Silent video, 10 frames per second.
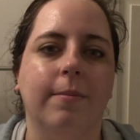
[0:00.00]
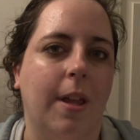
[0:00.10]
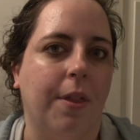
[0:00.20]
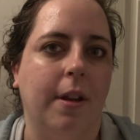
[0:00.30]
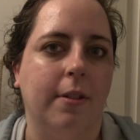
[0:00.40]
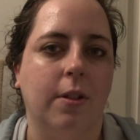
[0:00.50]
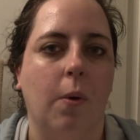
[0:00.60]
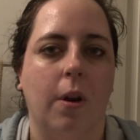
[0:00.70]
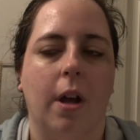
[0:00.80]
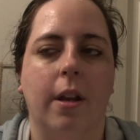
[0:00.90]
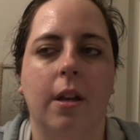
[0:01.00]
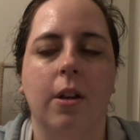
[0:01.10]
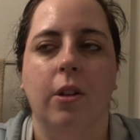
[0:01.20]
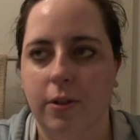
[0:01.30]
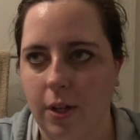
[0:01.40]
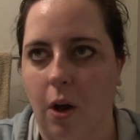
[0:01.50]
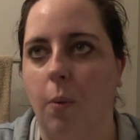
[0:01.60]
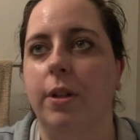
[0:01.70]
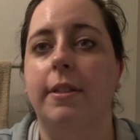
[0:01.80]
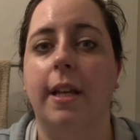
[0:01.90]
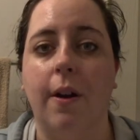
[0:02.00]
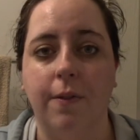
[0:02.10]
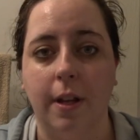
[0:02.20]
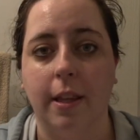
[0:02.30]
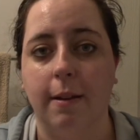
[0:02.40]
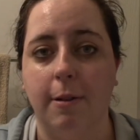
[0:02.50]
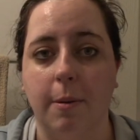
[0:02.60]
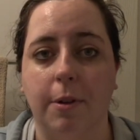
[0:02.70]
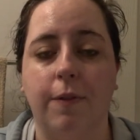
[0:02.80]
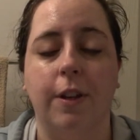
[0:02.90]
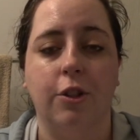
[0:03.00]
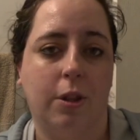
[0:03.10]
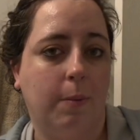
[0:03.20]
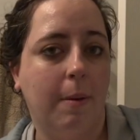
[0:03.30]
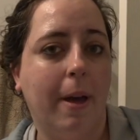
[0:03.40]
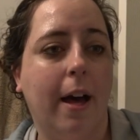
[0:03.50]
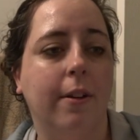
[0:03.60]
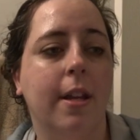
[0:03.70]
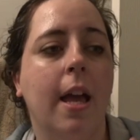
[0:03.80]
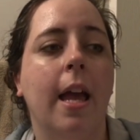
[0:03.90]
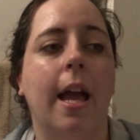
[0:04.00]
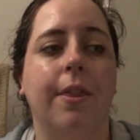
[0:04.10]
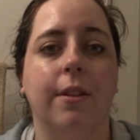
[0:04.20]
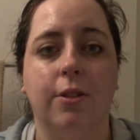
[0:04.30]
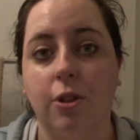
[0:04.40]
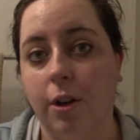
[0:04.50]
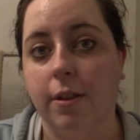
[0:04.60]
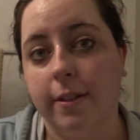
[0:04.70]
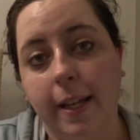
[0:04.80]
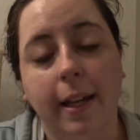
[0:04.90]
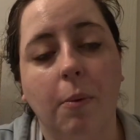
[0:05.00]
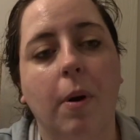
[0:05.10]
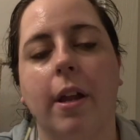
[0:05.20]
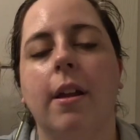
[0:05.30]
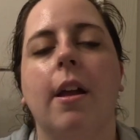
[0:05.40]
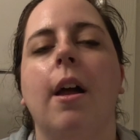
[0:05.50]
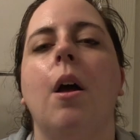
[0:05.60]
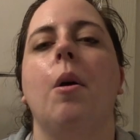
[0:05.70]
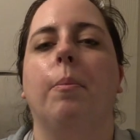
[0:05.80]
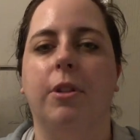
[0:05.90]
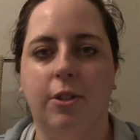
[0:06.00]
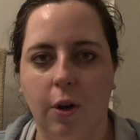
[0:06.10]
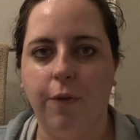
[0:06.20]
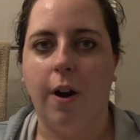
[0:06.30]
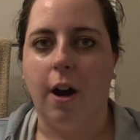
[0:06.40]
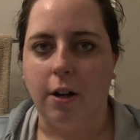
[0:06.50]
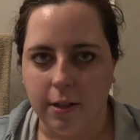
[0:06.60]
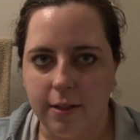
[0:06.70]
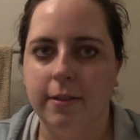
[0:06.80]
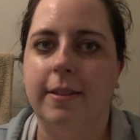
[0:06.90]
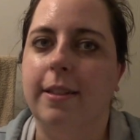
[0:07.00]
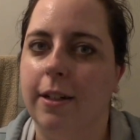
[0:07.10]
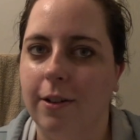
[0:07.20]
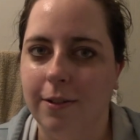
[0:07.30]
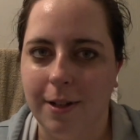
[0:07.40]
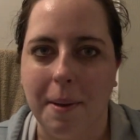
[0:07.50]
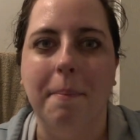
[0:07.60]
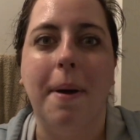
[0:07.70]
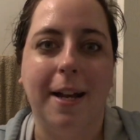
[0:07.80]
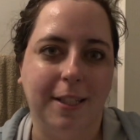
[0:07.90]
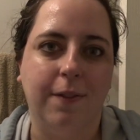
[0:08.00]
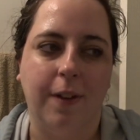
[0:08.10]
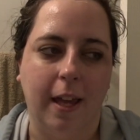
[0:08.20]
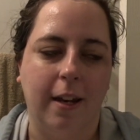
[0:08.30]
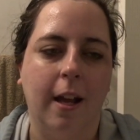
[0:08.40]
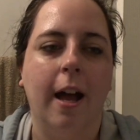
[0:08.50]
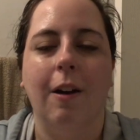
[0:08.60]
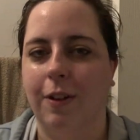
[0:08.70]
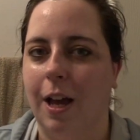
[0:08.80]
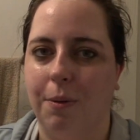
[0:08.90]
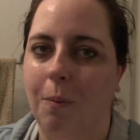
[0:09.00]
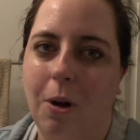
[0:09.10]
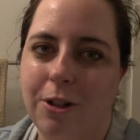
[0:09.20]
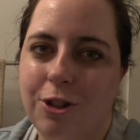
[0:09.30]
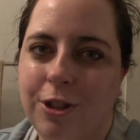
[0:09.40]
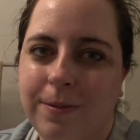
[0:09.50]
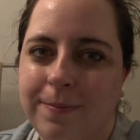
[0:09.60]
Nothing else going on. So we'll definitely be able to finish the rebound and then start the second one. But so far, still a massive fan of Catherine Walsh.